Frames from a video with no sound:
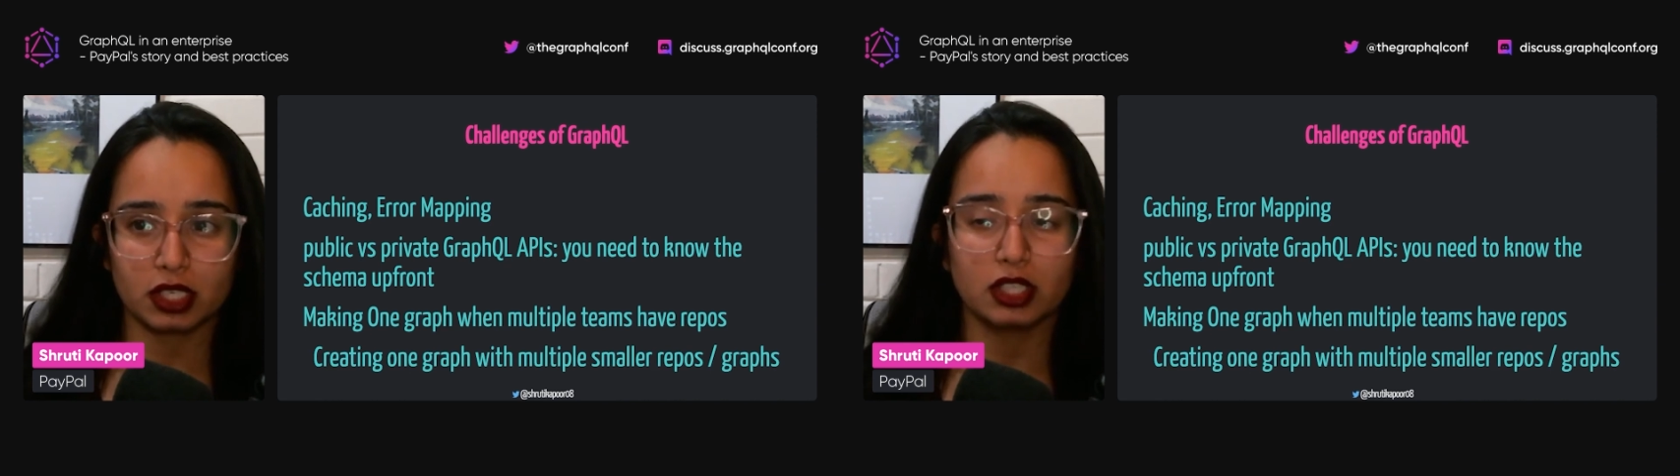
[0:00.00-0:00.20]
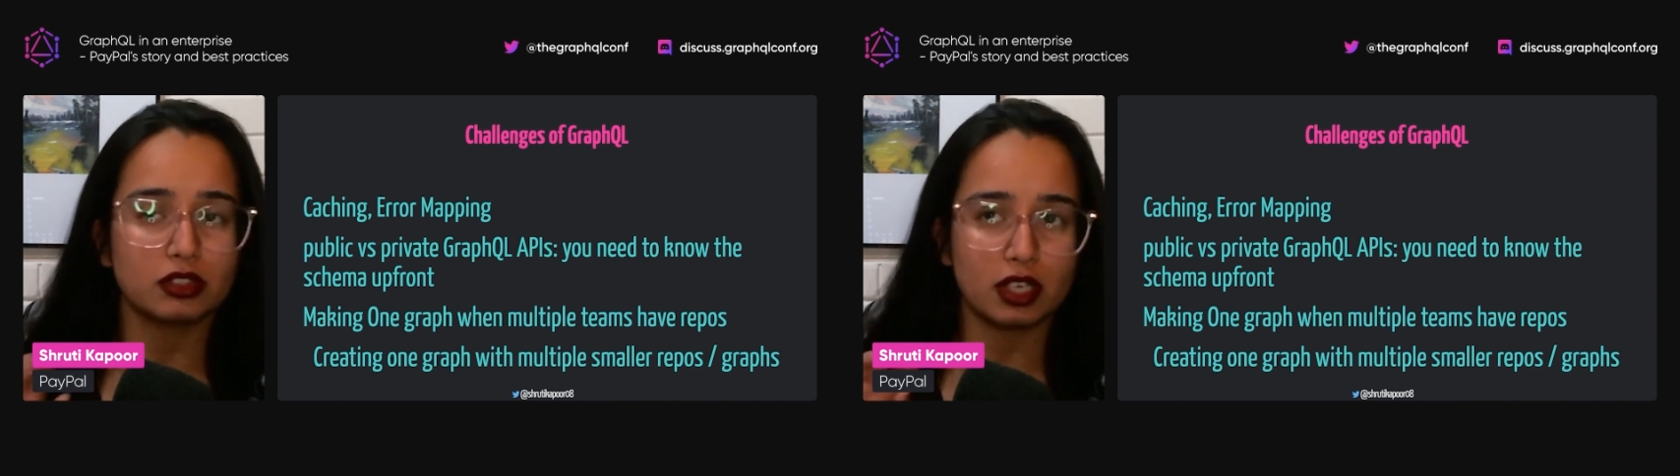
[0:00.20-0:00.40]

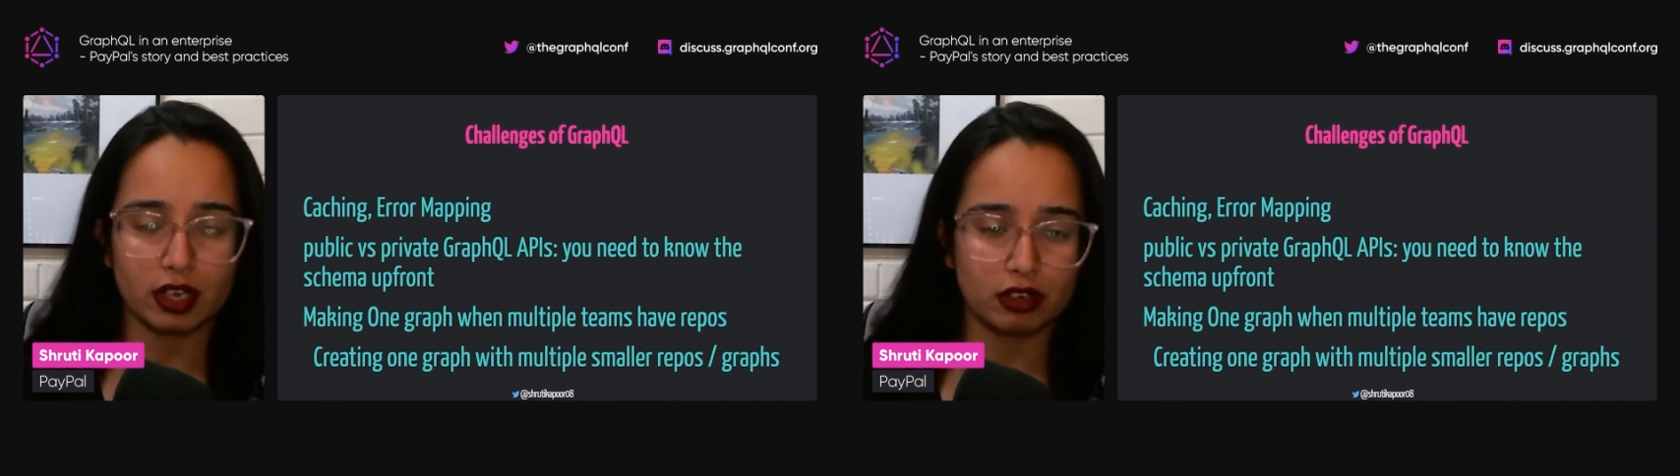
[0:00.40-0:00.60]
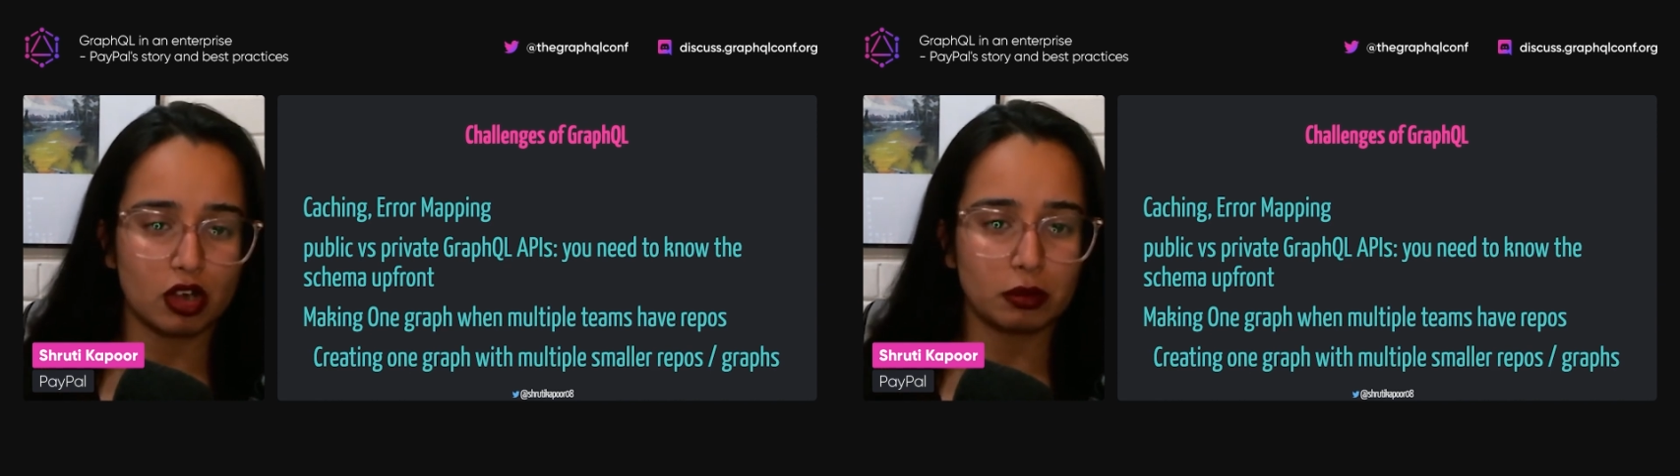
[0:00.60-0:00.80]
into the
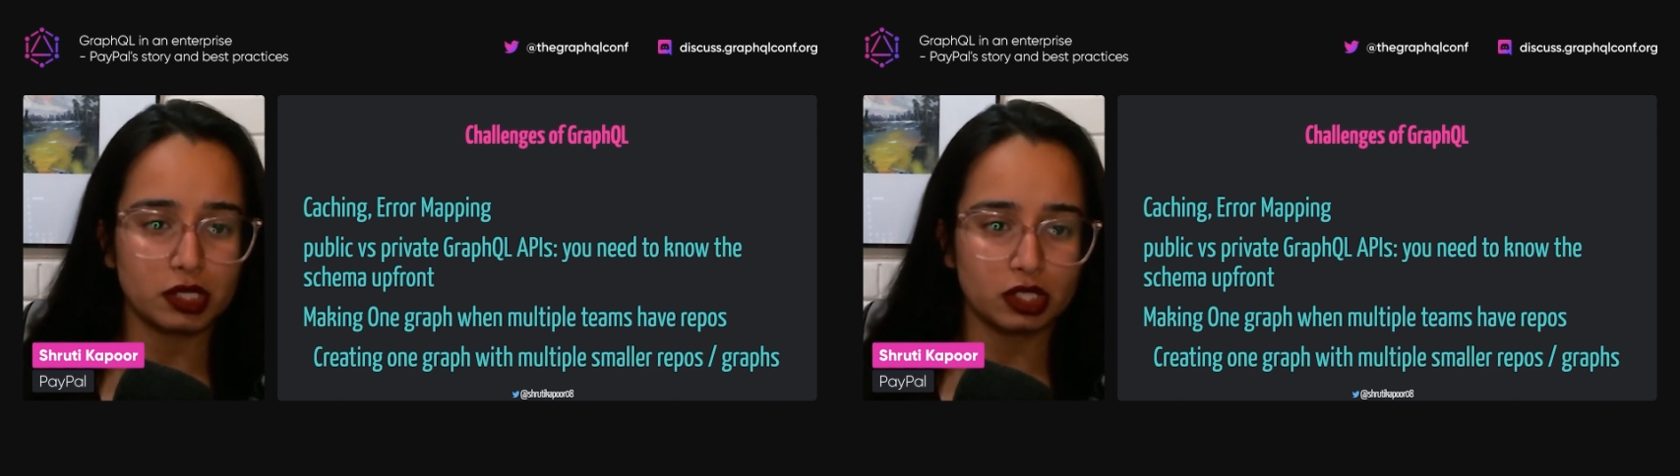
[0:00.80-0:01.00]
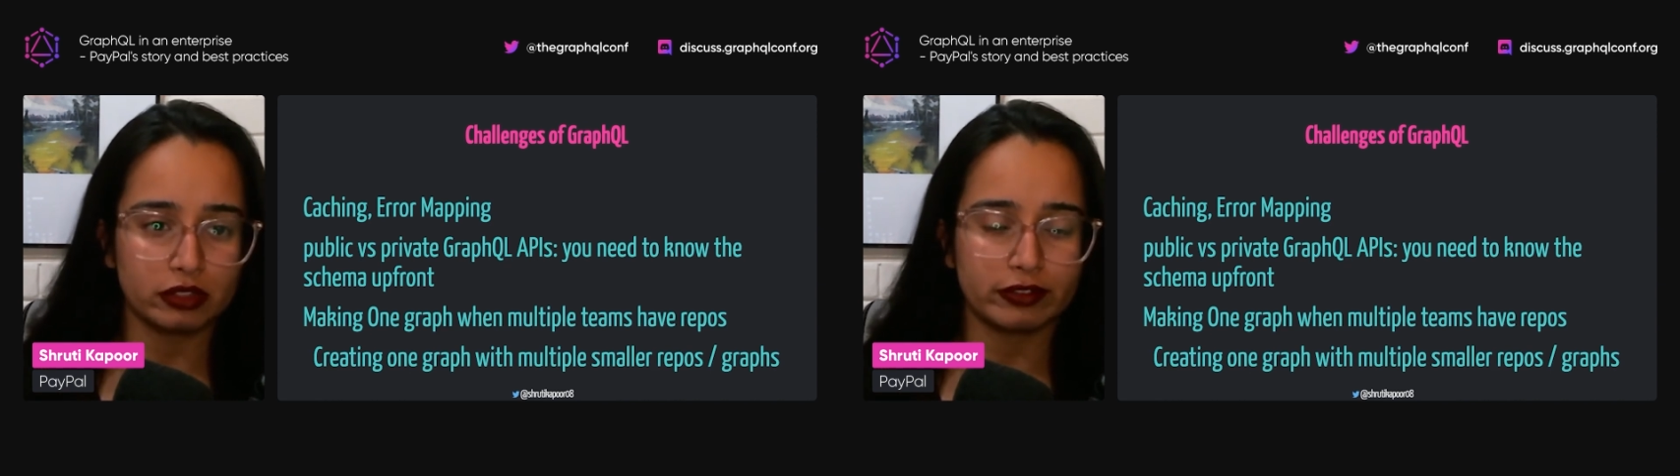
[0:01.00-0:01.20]
error
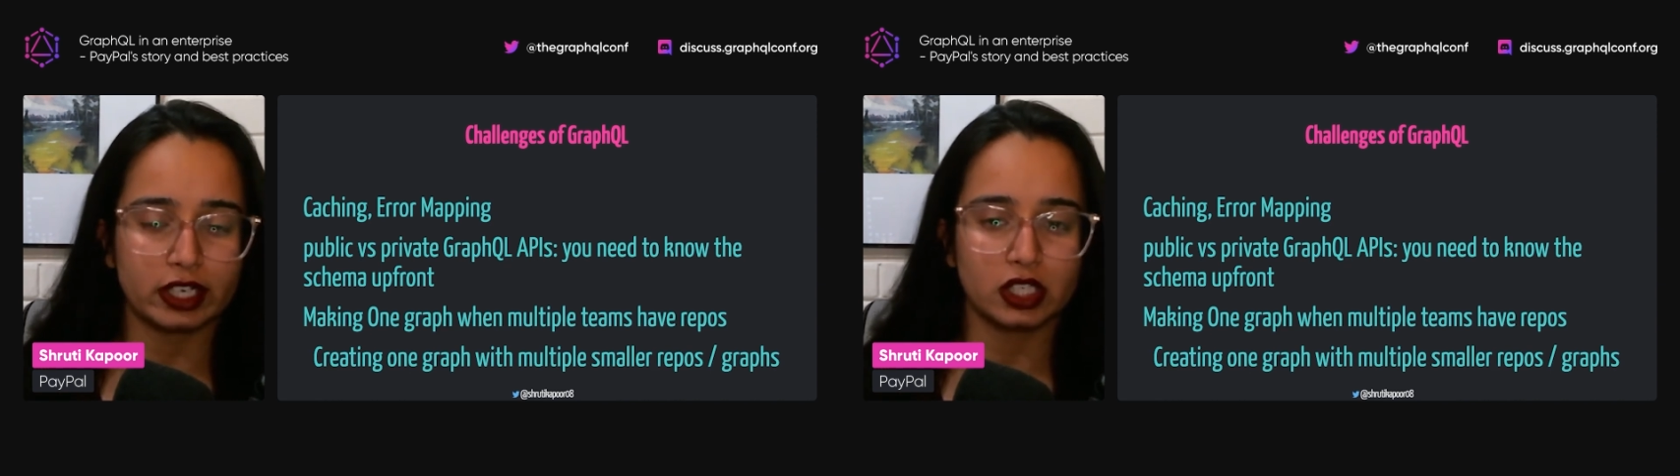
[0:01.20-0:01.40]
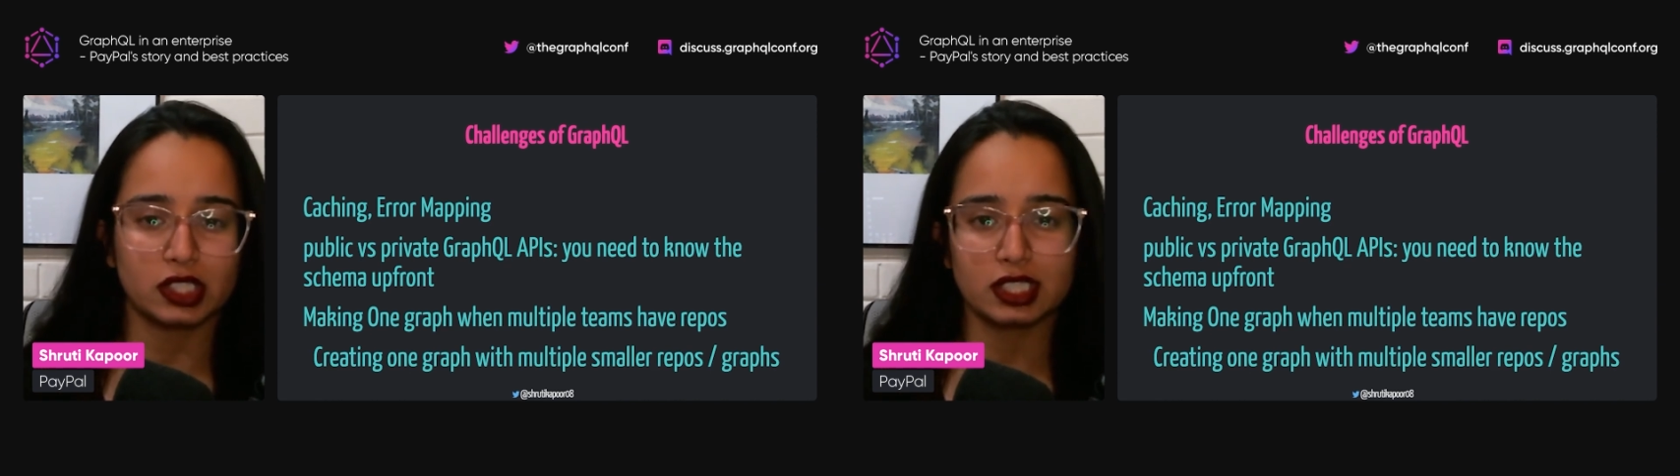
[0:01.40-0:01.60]
object to find out